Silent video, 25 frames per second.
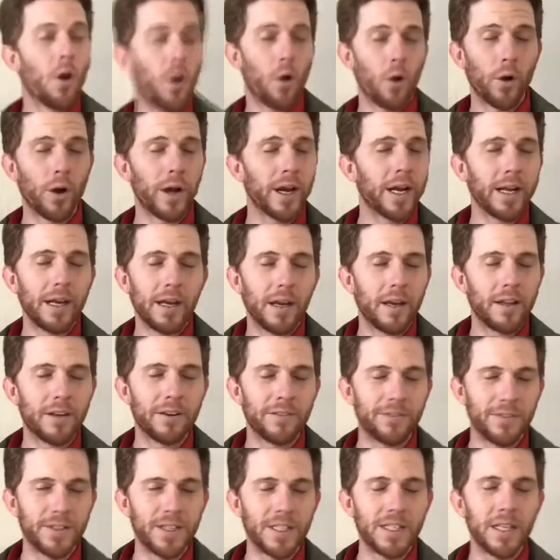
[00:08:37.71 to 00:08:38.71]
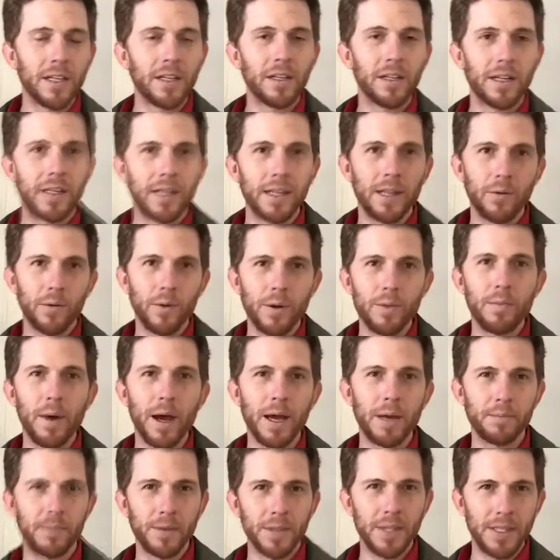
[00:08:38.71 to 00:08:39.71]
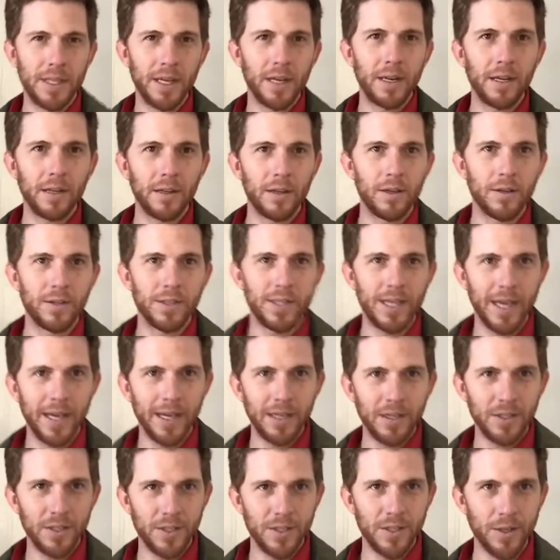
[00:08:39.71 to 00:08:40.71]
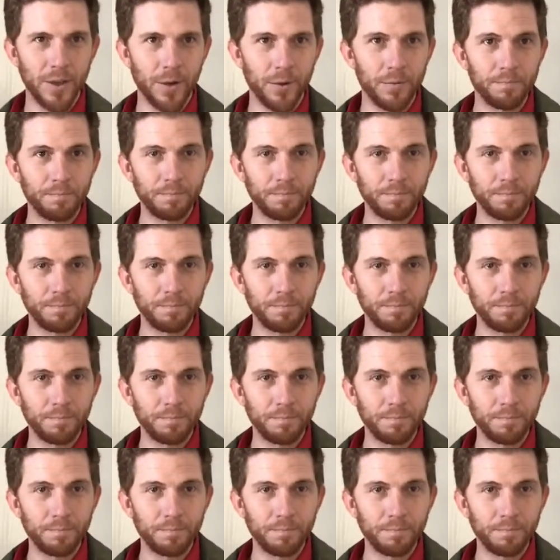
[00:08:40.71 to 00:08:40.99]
or any other facility that we might be sending those eggs to.